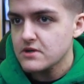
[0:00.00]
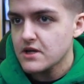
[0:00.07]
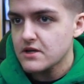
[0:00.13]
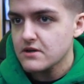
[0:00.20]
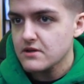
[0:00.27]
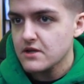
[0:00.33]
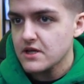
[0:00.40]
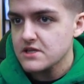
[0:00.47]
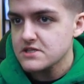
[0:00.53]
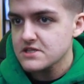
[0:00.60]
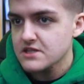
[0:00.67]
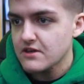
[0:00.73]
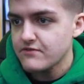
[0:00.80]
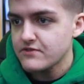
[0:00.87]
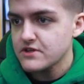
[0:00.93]
kind of like
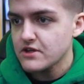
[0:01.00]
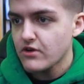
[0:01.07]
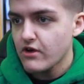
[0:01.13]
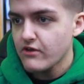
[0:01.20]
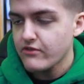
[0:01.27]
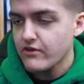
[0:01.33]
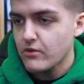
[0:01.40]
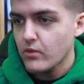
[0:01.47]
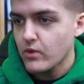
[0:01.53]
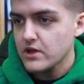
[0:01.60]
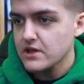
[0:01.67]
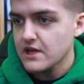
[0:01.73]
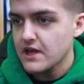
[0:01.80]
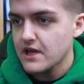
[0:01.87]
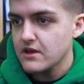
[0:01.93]
it's lifting off on
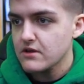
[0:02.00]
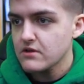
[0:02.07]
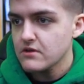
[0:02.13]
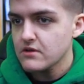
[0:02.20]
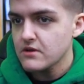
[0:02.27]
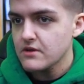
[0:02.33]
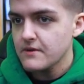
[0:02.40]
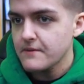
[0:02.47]
one leg